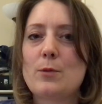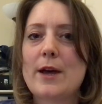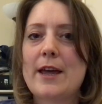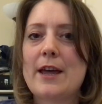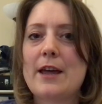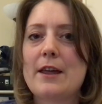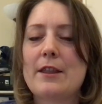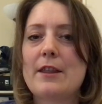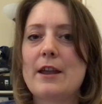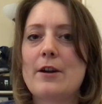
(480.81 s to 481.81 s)
where
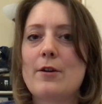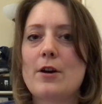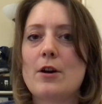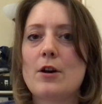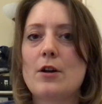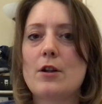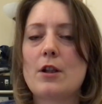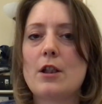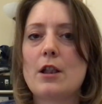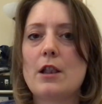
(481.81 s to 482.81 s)
there are
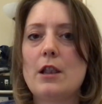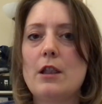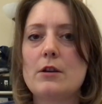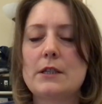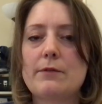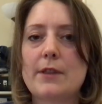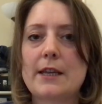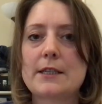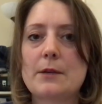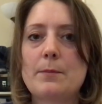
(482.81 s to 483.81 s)
lots of
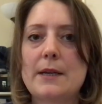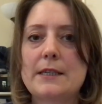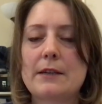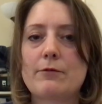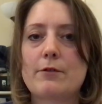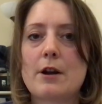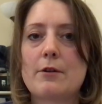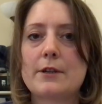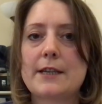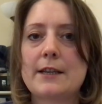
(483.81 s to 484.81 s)
things competing for
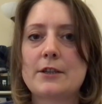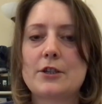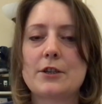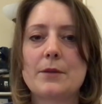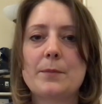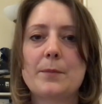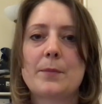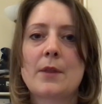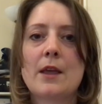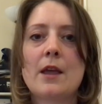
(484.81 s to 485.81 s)
our attention.
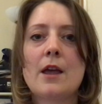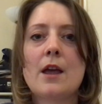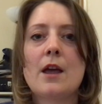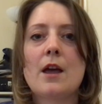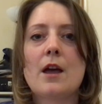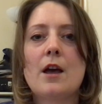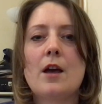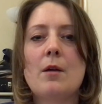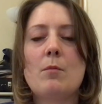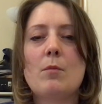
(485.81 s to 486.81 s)

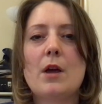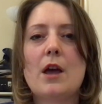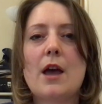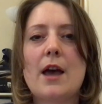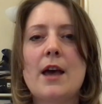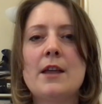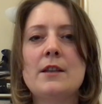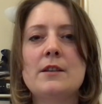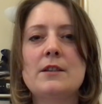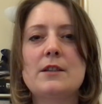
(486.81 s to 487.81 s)
And
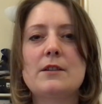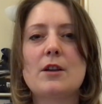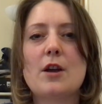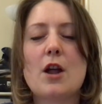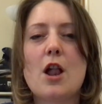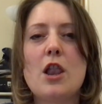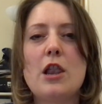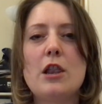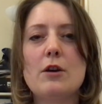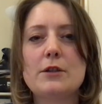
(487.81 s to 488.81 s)
a
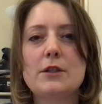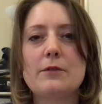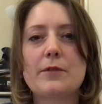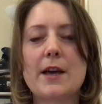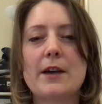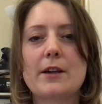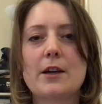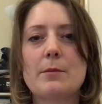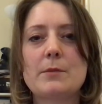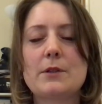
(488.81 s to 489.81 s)
lot of that
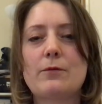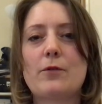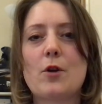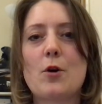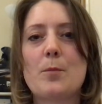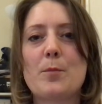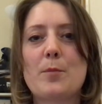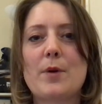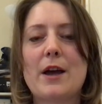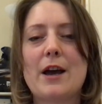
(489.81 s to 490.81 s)
comes
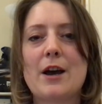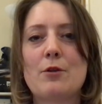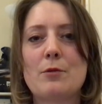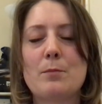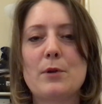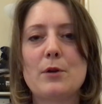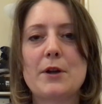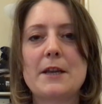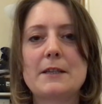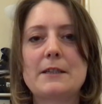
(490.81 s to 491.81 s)
from our
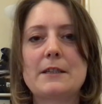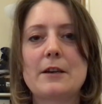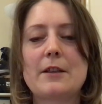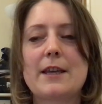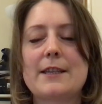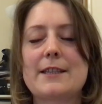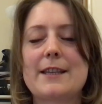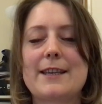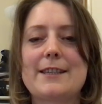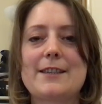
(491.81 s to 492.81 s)
employers. So there's
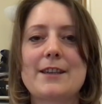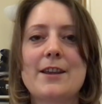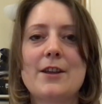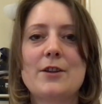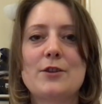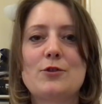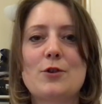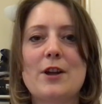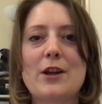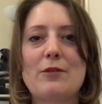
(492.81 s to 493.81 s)
this
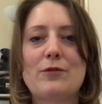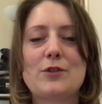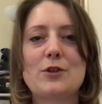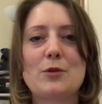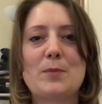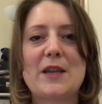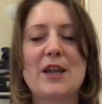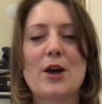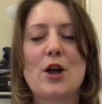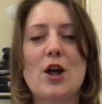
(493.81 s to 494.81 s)
drive to
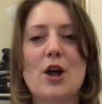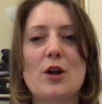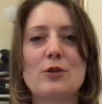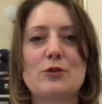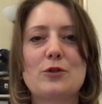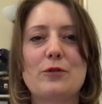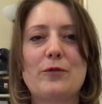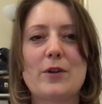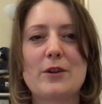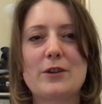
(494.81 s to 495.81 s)
be ultra
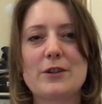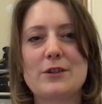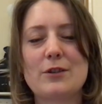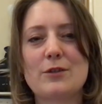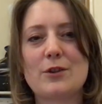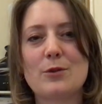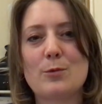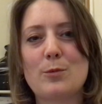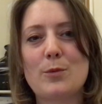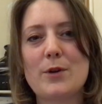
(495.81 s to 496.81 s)
focused on your
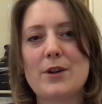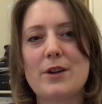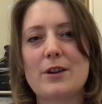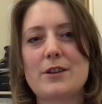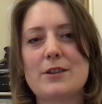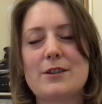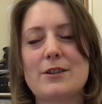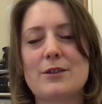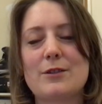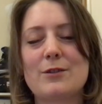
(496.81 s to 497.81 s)
work,
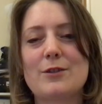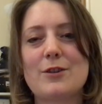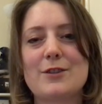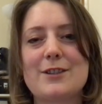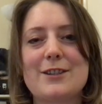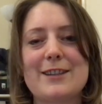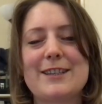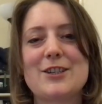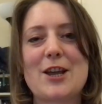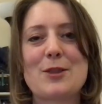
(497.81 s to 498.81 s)
to constantly
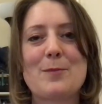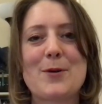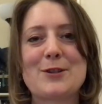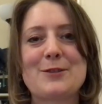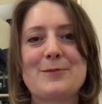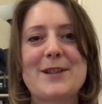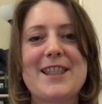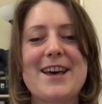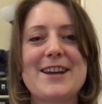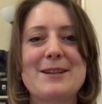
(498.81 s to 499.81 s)
check the bottom
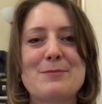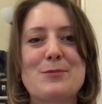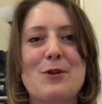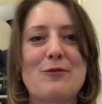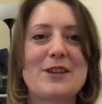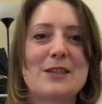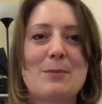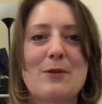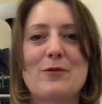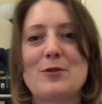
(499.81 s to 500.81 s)
line, profits
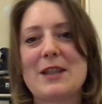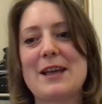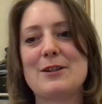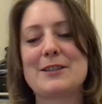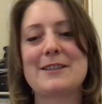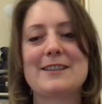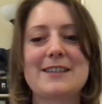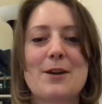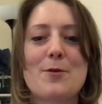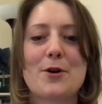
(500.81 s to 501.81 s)
above all else, and
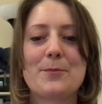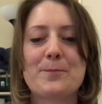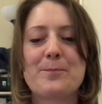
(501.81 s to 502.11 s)
so on.